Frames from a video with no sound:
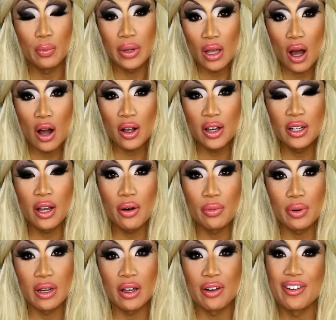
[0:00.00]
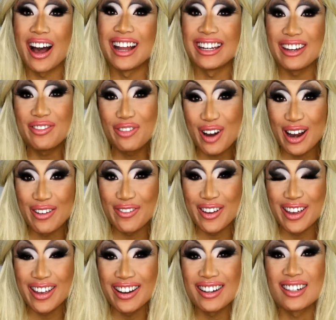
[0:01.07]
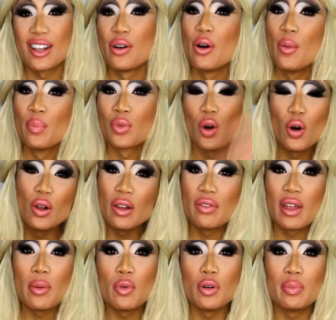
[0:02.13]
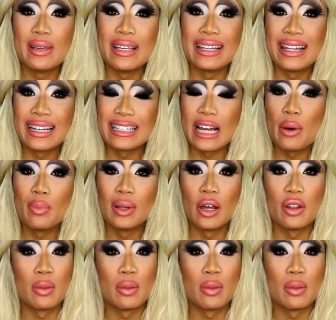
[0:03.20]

Bianca Del Rio, I did Raven, so all of them will be linked down below.